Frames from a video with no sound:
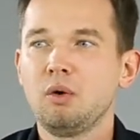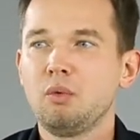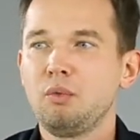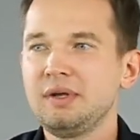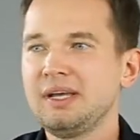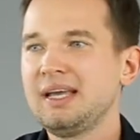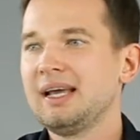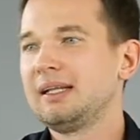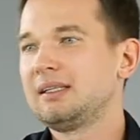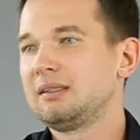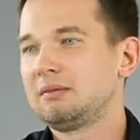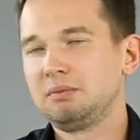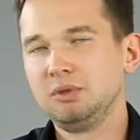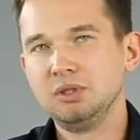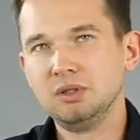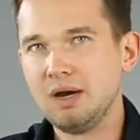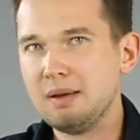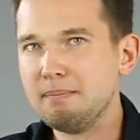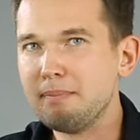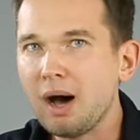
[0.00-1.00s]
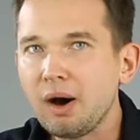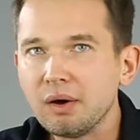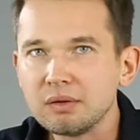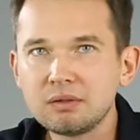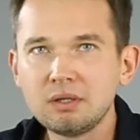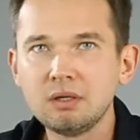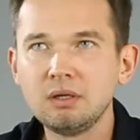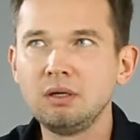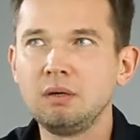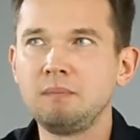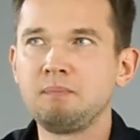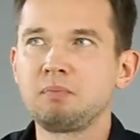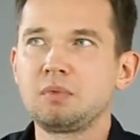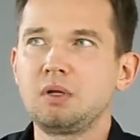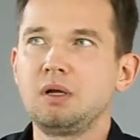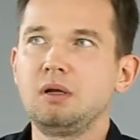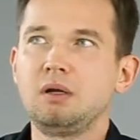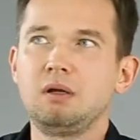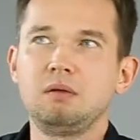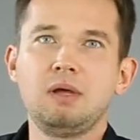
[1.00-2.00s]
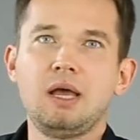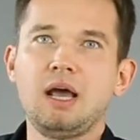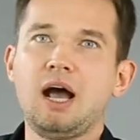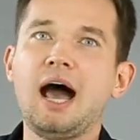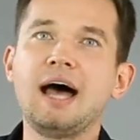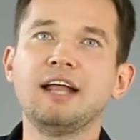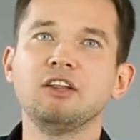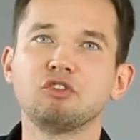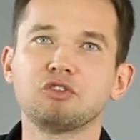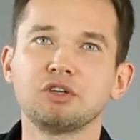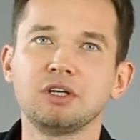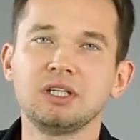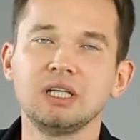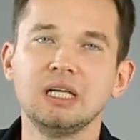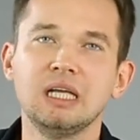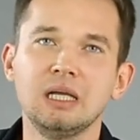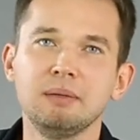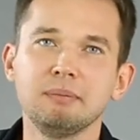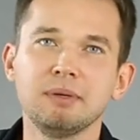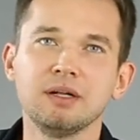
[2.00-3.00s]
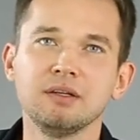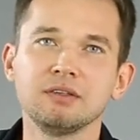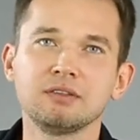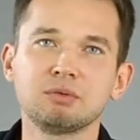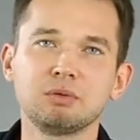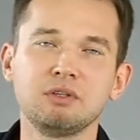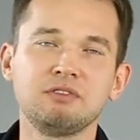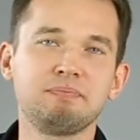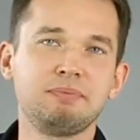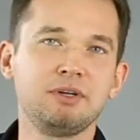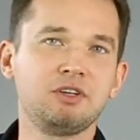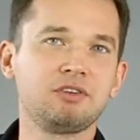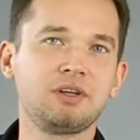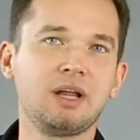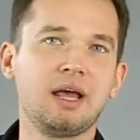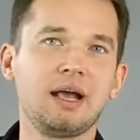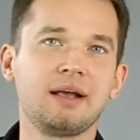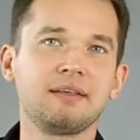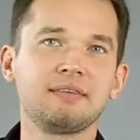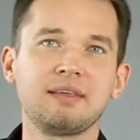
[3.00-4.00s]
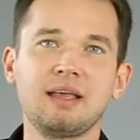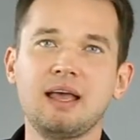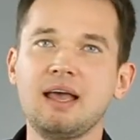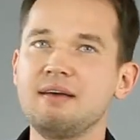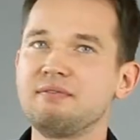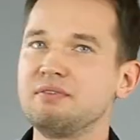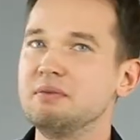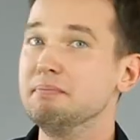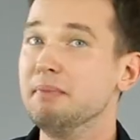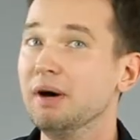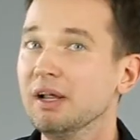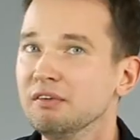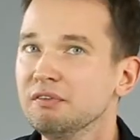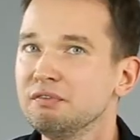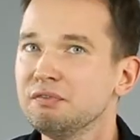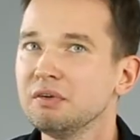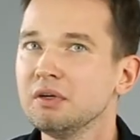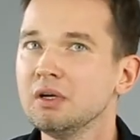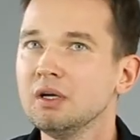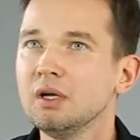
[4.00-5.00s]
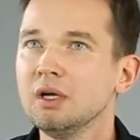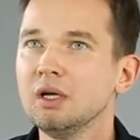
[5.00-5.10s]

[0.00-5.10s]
We get, you know, about 100 emails with pitch decks every month.